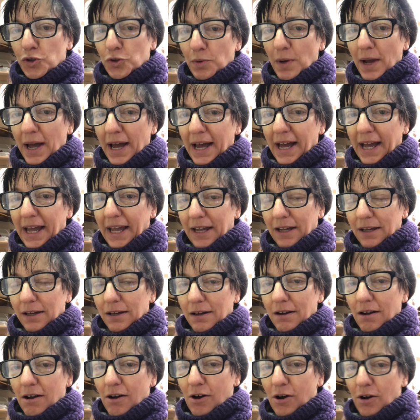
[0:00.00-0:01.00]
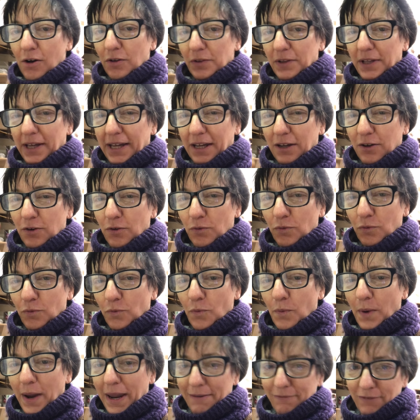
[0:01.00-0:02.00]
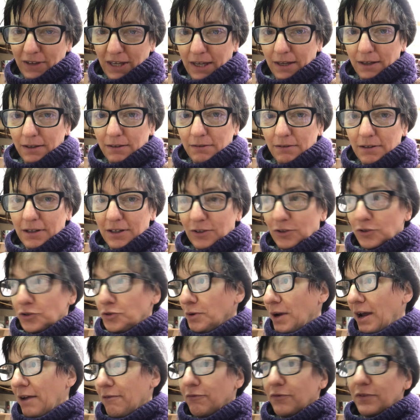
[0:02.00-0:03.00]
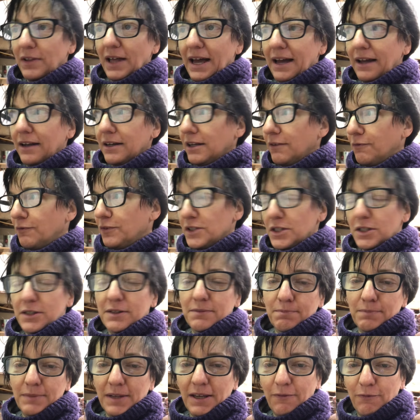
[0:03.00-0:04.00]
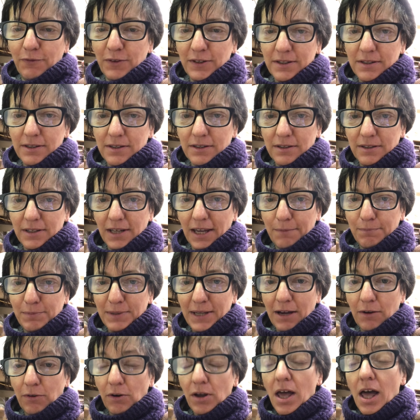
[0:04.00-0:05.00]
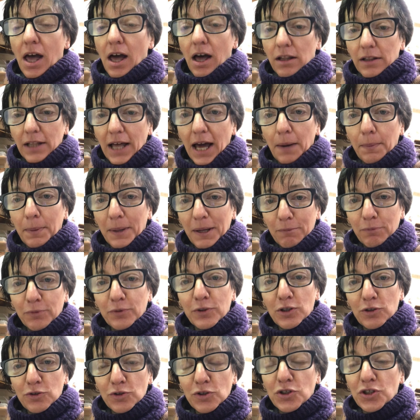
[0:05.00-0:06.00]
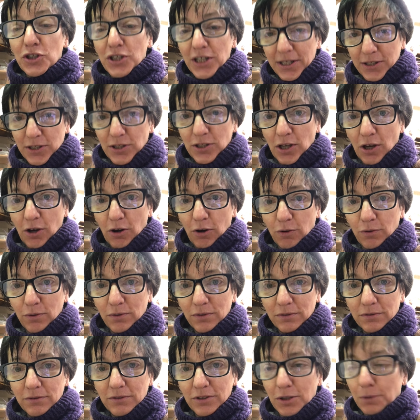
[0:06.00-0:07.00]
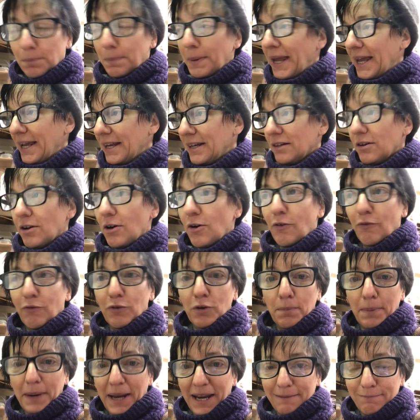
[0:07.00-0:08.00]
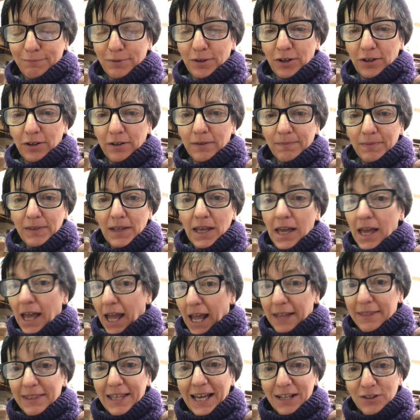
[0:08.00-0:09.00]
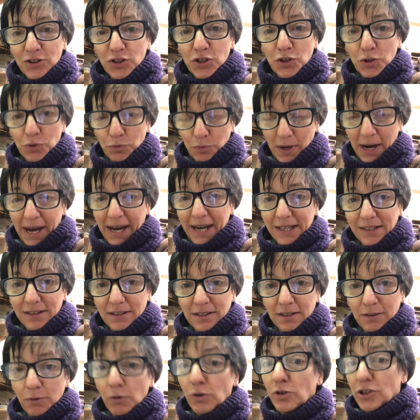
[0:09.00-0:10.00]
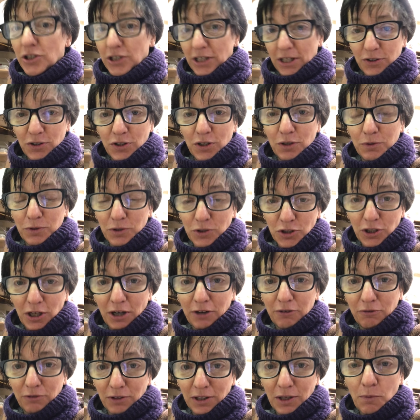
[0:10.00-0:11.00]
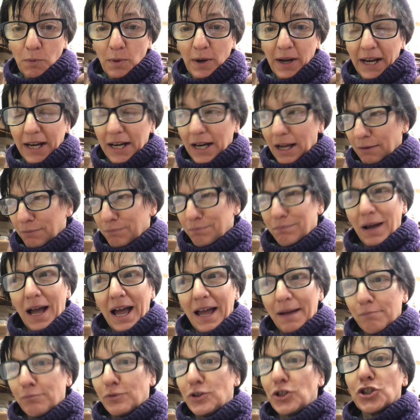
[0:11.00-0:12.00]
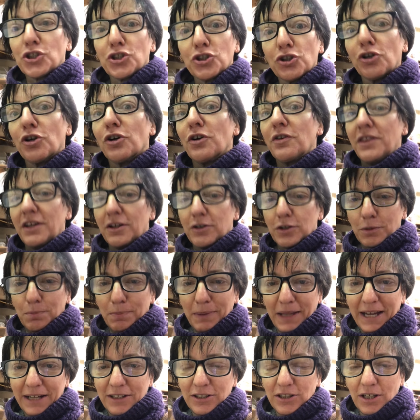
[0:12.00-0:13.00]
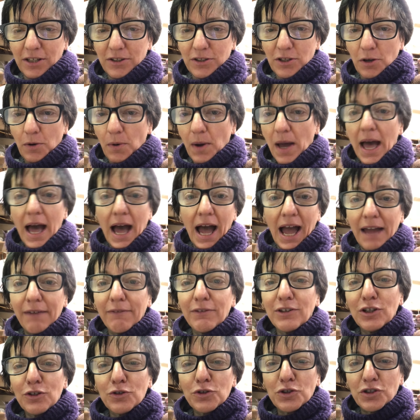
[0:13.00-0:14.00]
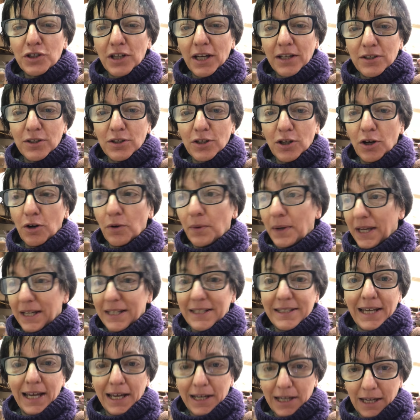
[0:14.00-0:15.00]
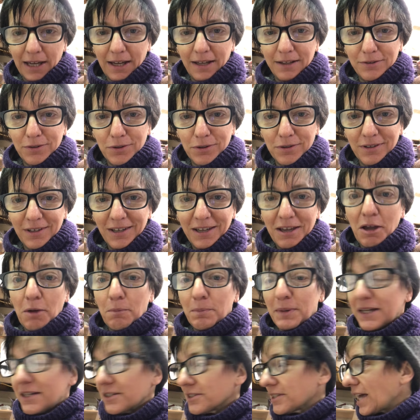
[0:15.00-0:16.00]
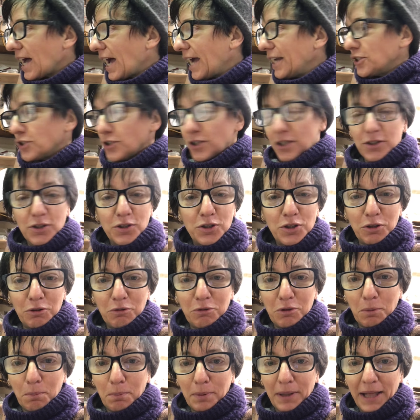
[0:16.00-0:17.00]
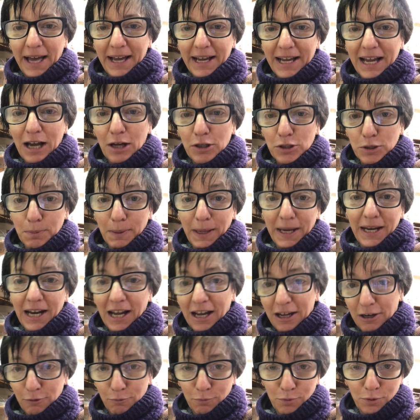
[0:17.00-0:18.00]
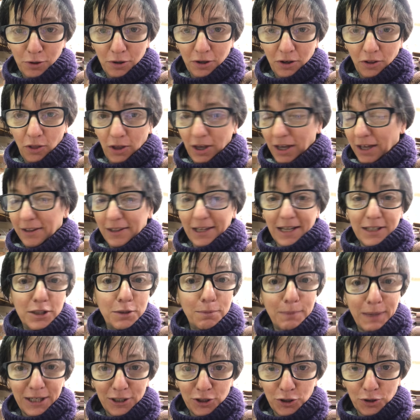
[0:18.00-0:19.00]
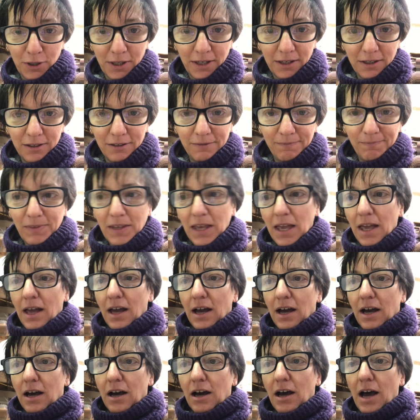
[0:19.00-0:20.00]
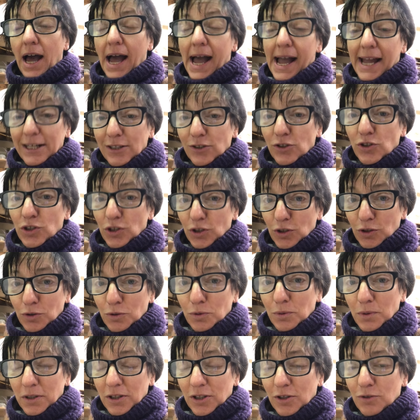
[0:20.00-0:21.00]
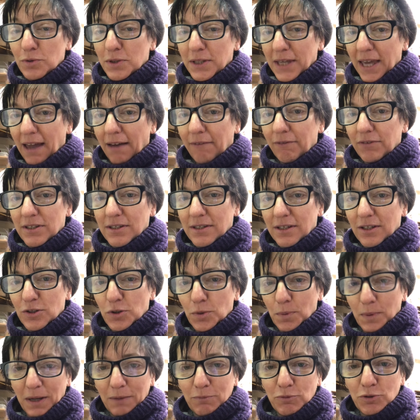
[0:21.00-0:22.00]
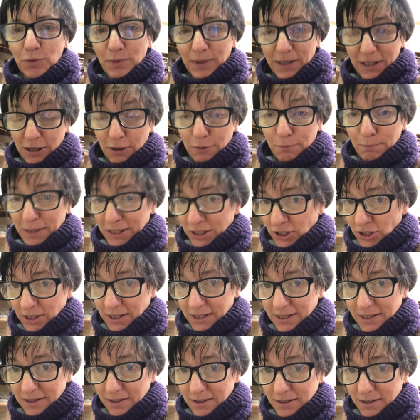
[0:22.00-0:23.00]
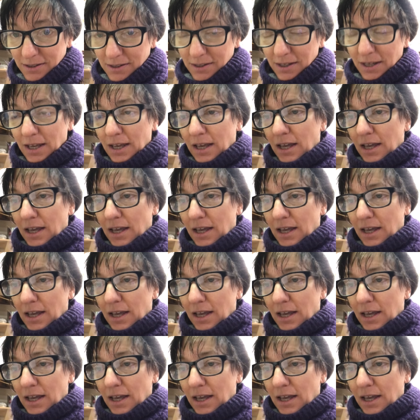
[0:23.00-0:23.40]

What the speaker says: dry all like wavy. It'll dry flat if it's taped down. A lot of people use gesso to paint over paper, and that's great. Gesso is generally white. I'm sure there's black gesso. I haven't used gesso in decades because I just do the black house paint on a board thing. That's my trick. I do use canvases when I'm doing commissions,